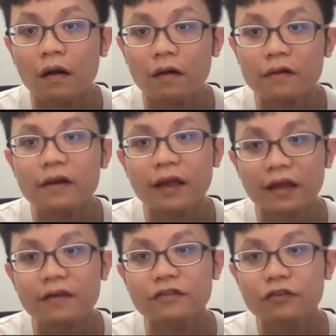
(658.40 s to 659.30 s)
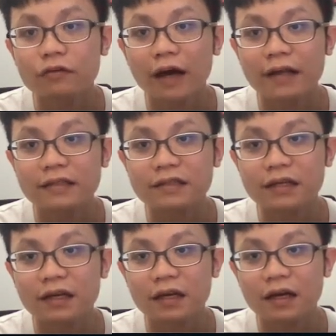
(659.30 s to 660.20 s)
Okay, so what is
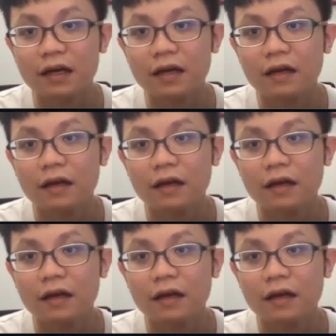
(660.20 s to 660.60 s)
the